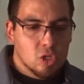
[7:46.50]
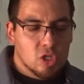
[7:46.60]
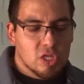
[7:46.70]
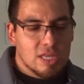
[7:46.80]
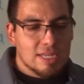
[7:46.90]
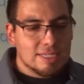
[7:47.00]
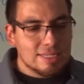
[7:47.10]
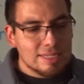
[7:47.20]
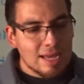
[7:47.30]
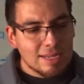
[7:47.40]
This
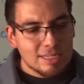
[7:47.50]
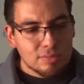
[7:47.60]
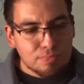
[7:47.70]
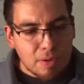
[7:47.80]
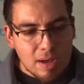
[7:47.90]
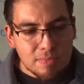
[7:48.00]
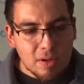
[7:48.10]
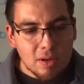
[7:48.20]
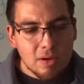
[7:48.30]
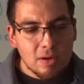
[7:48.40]
is not as
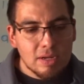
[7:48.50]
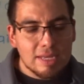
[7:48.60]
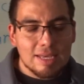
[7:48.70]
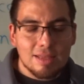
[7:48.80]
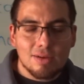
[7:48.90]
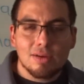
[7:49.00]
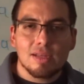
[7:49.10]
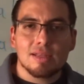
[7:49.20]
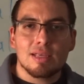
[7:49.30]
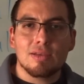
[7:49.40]
popular either
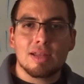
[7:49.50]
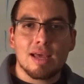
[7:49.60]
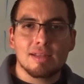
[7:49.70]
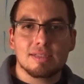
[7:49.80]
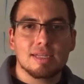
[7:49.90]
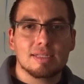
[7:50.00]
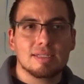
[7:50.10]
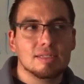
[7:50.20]
in the United States.